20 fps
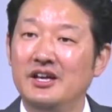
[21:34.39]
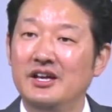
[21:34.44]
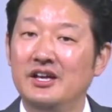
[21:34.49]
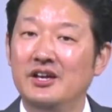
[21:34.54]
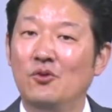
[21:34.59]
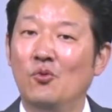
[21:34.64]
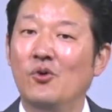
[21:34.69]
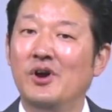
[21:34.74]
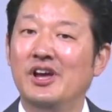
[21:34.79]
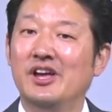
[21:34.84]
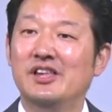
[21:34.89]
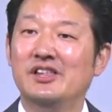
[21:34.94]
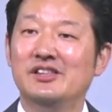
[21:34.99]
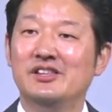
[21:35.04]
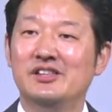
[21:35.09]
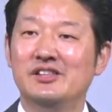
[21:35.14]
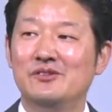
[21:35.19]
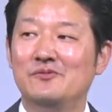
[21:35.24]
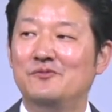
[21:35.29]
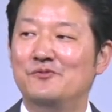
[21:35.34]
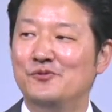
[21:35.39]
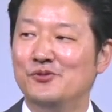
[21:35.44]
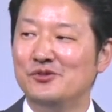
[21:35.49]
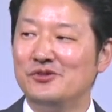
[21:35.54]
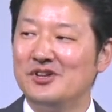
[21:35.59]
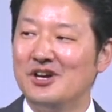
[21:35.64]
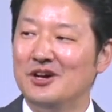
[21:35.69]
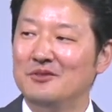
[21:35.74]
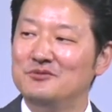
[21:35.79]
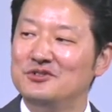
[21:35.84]
When food
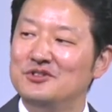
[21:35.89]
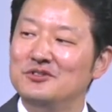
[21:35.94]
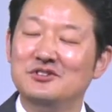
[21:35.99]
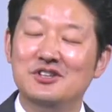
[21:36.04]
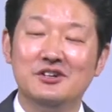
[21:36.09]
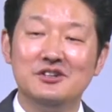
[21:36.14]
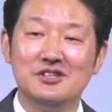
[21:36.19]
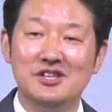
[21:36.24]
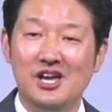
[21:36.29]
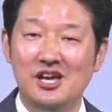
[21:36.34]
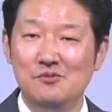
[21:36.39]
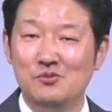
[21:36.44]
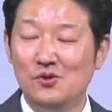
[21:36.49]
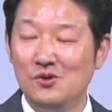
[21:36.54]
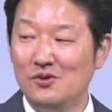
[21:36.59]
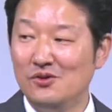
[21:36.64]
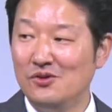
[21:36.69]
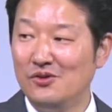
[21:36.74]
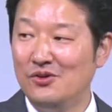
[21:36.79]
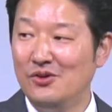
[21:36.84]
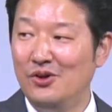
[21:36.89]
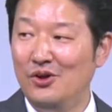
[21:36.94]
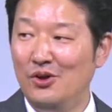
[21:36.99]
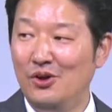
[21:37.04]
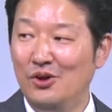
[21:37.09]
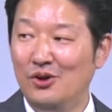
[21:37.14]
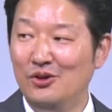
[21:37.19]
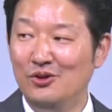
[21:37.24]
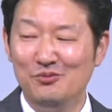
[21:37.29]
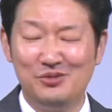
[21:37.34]
comes to their table,
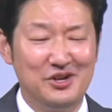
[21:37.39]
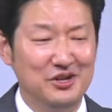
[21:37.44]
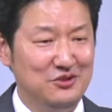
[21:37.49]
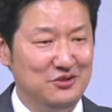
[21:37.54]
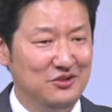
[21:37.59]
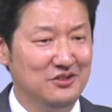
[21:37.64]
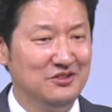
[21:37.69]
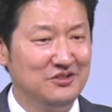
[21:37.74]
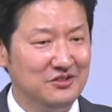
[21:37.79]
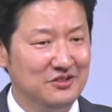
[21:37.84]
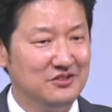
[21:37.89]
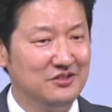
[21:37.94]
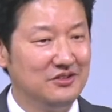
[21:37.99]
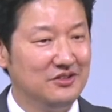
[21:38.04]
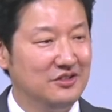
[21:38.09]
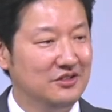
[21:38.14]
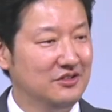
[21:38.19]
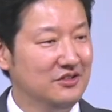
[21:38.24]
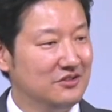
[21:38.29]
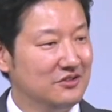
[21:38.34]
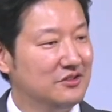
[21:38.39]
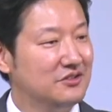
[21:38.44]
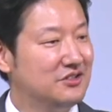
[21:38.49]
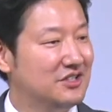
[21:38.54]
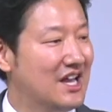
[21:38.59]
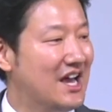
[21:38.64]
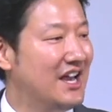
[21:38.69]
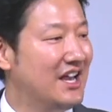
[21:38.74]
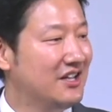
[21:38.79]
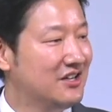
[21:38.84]
because you know,
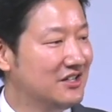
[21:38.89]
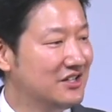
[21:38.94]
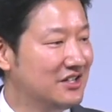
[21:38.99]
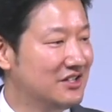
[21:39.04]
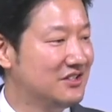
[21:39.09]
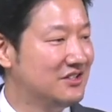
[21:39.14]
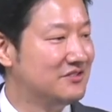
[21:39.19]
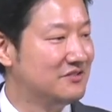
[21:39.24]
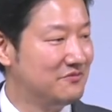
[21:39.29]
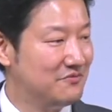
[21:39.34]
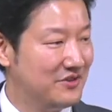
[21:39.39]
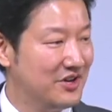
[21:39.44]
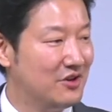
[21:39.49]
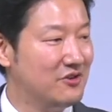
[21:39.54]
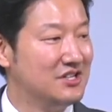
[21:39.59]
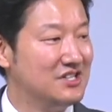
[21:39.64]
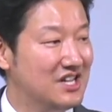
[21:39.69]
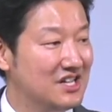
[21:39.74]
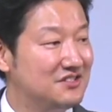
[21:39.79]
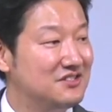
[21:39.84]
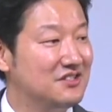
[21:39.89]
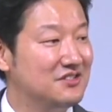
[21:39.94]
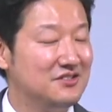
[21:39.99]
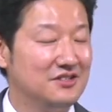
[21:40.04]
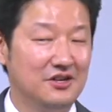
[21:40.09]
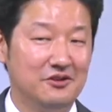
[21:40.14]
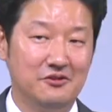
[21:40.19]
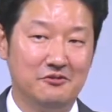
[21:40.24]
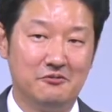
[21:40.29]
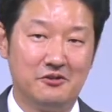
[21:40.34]
dieting is very
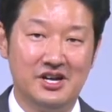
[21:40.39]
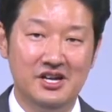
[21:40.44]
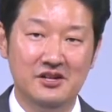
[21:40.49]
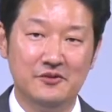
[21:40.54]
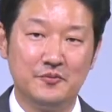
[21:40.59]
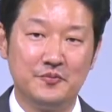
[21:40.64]
necessary, right?